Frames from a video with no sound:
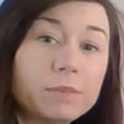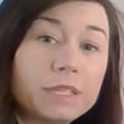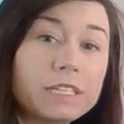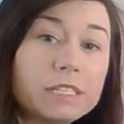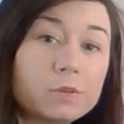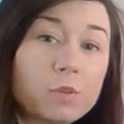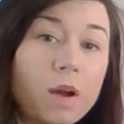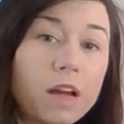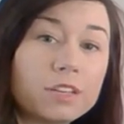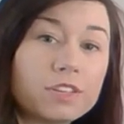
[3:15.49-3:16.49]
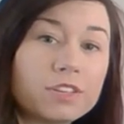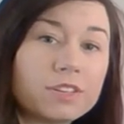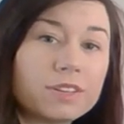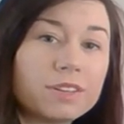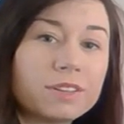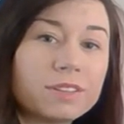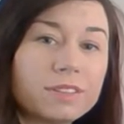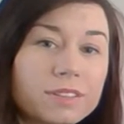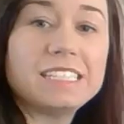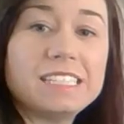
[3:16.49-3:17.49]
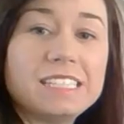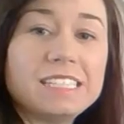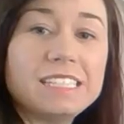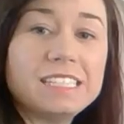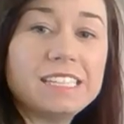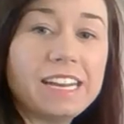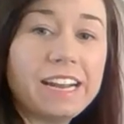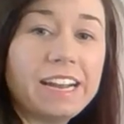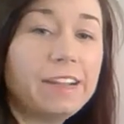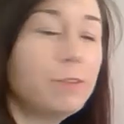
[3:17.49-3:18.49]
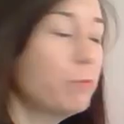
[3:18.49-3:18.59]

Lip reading: Please watch. Today